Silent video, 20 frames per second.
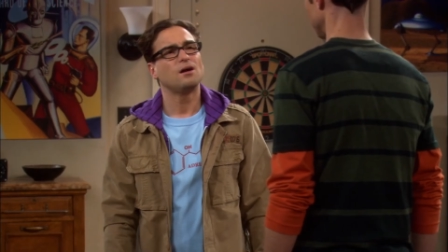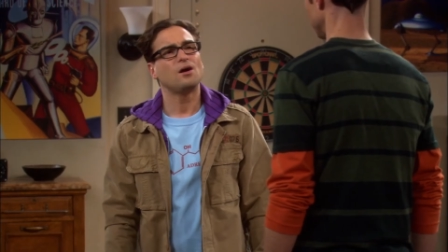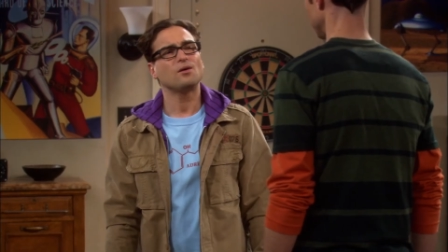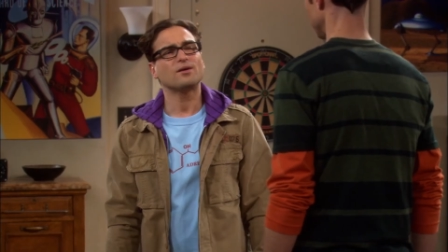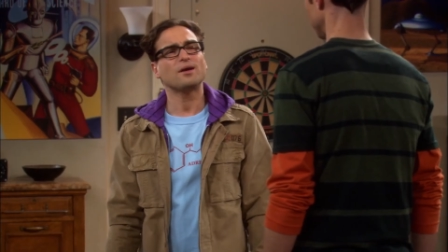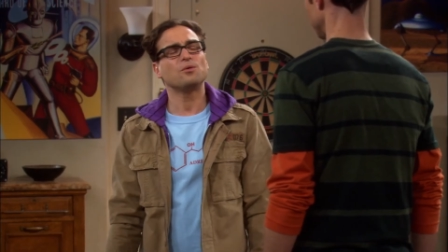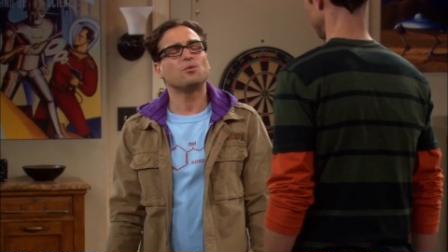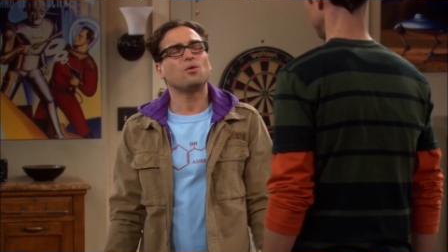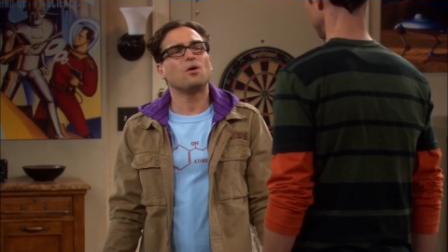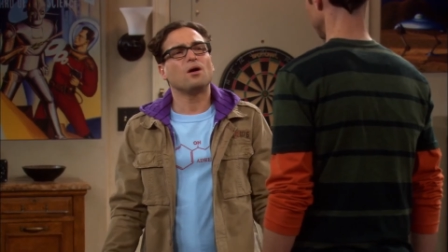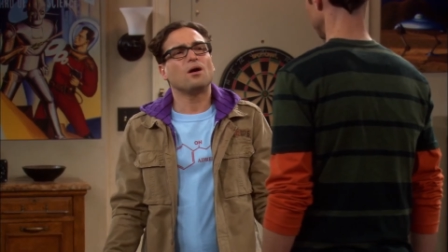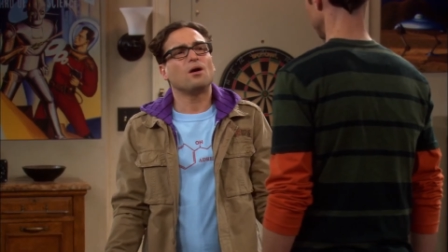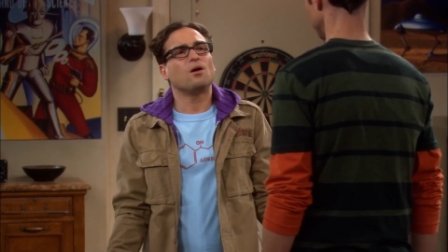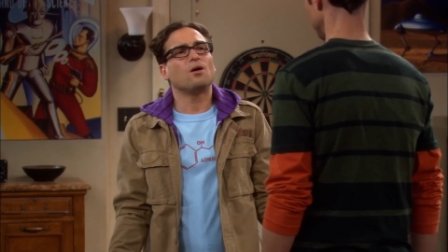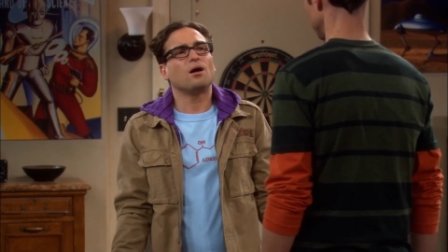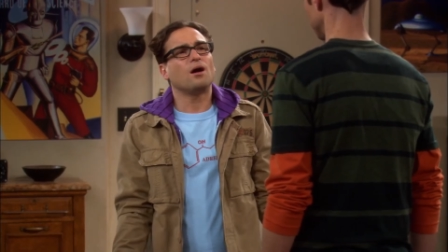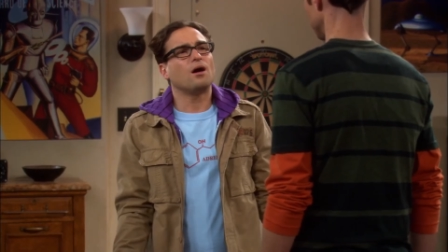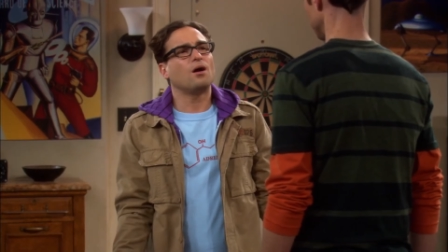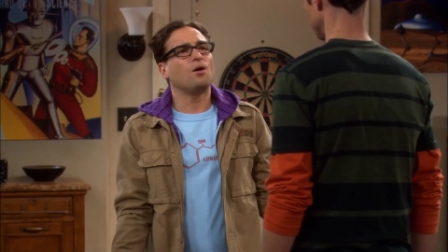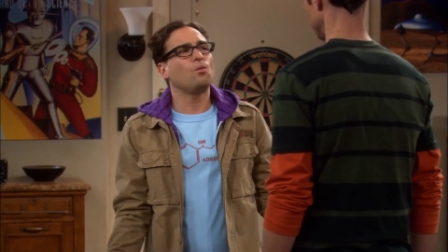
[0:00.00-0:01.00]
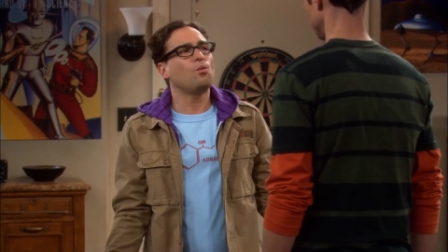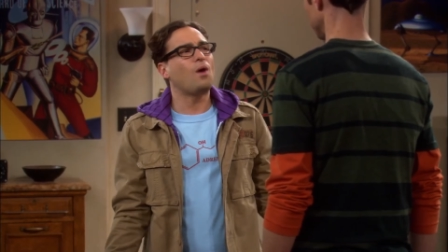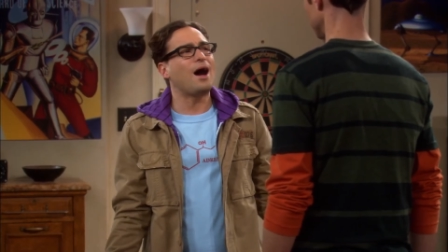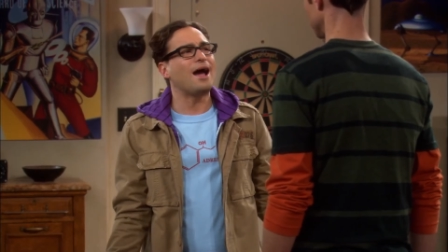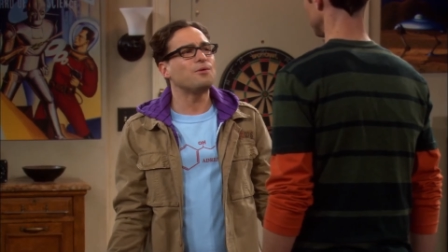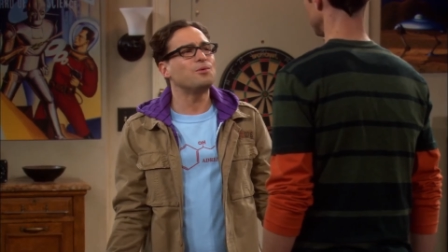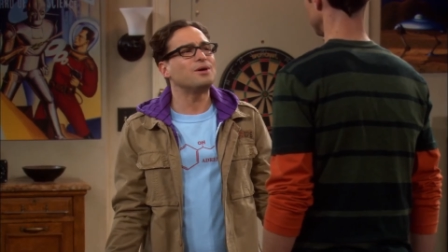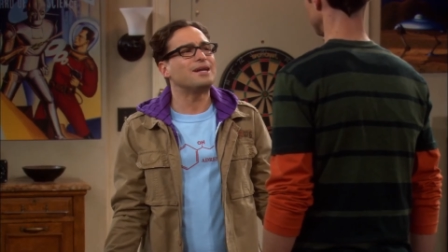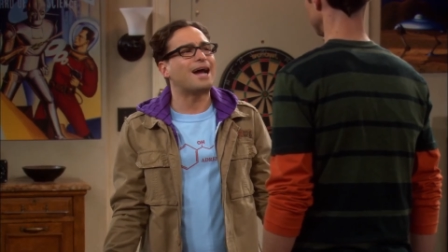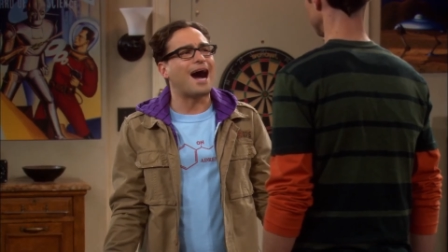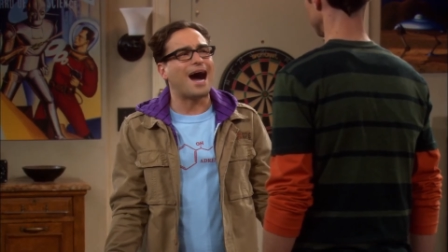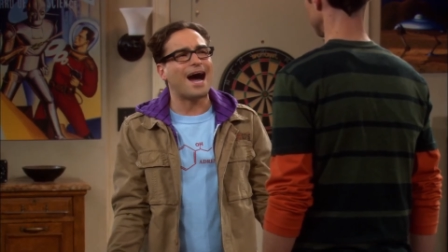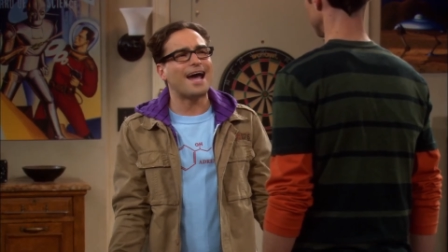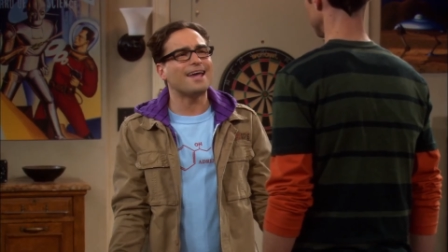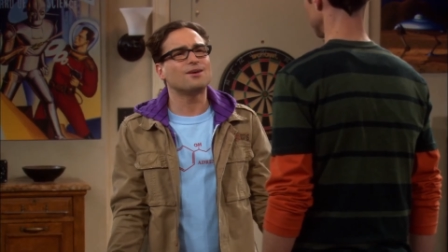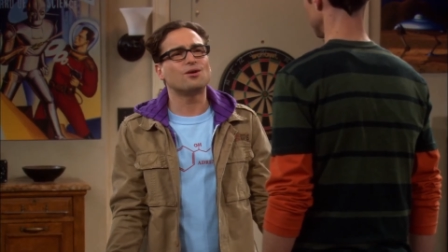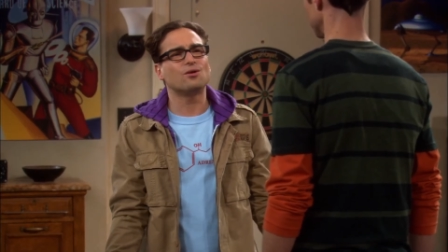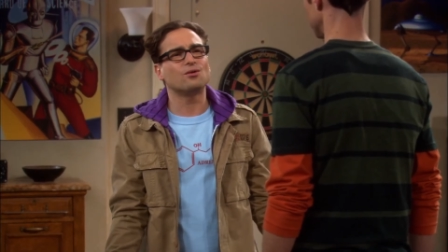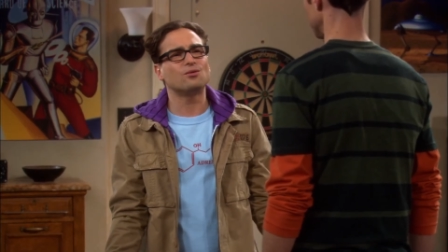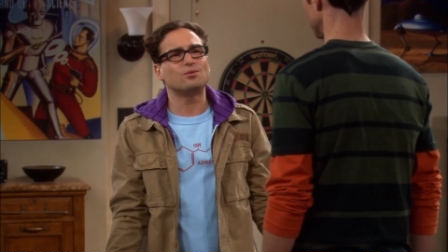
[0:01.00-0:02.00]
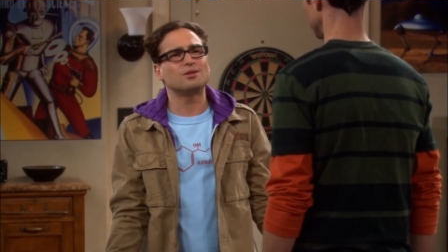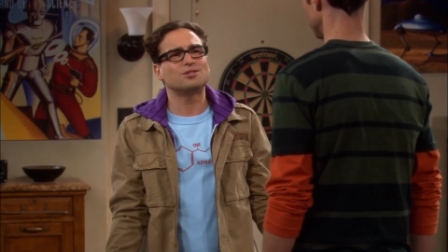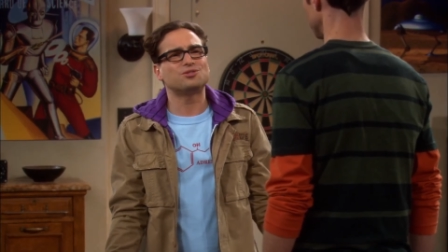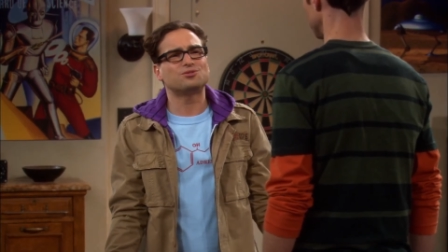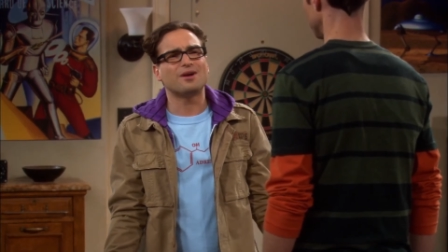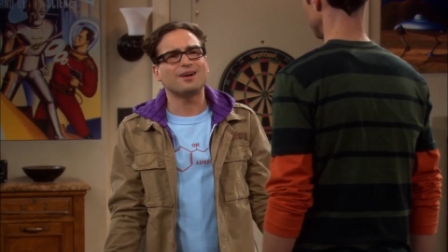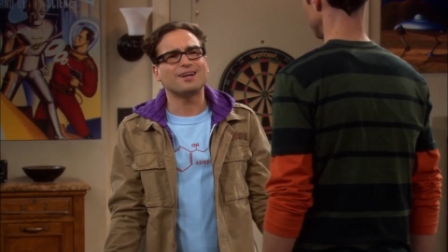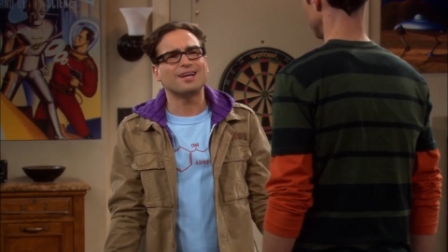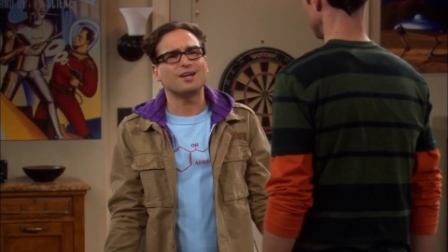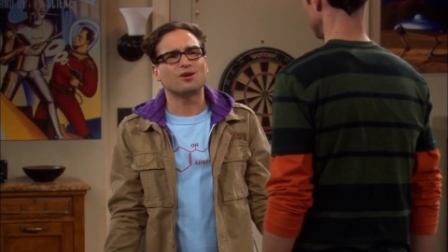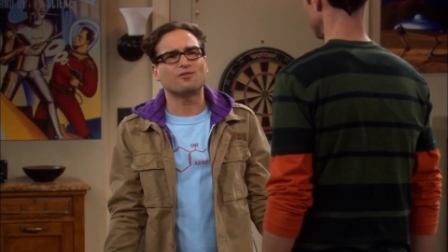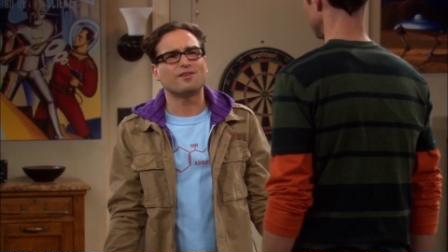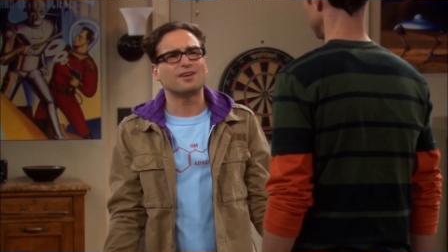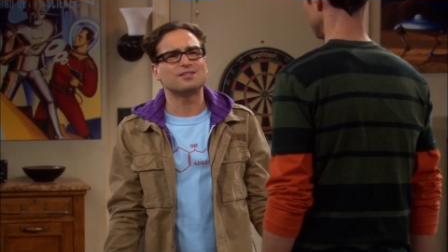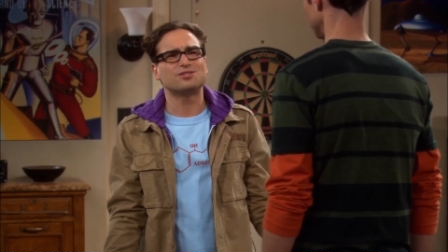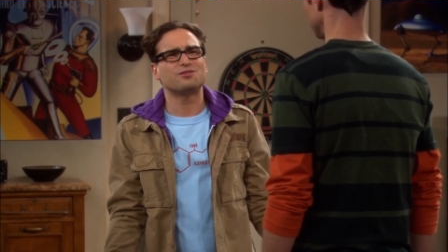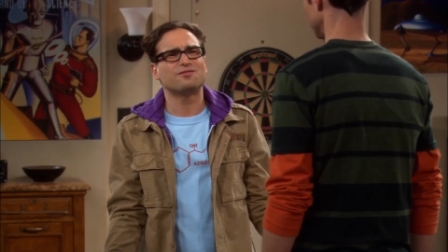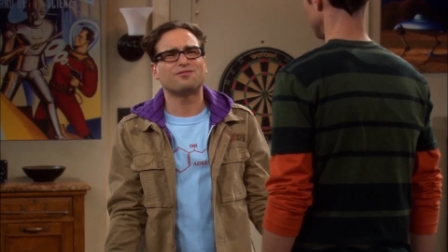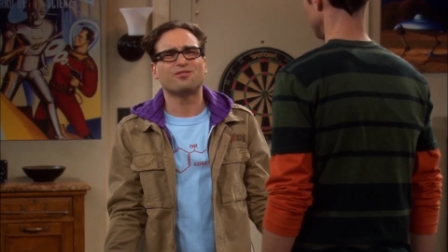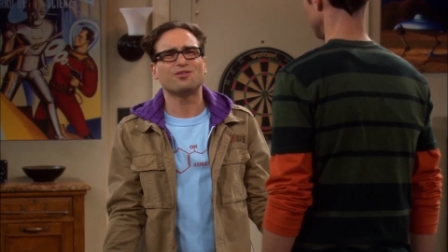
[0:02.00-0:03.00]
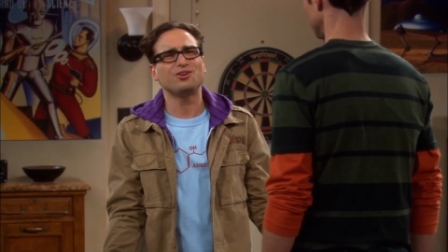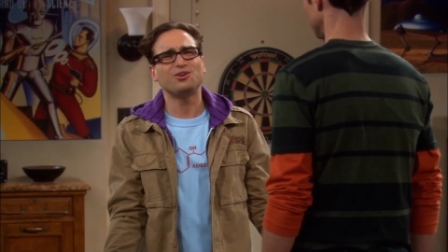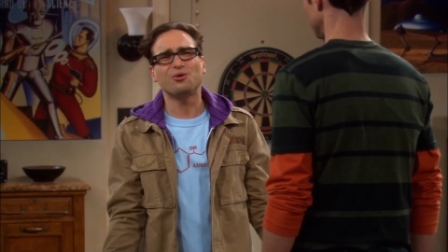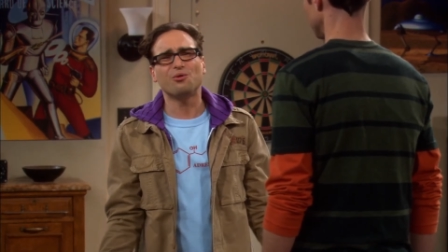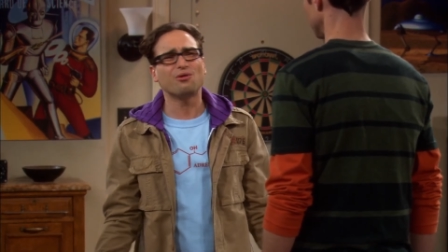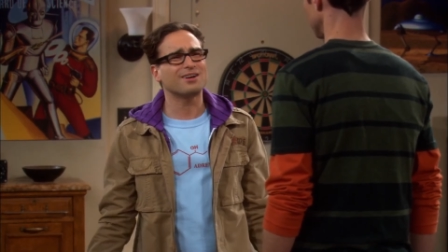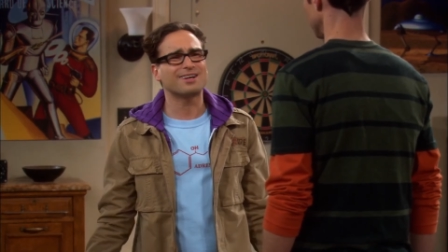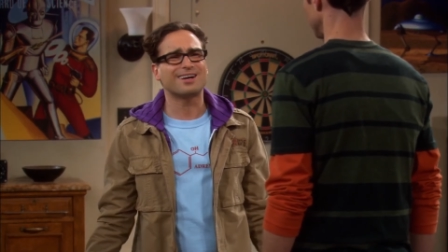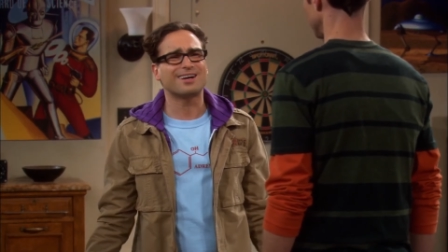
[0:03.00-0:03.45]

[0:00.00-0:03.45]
Okay, why would I go to a drug intervention for your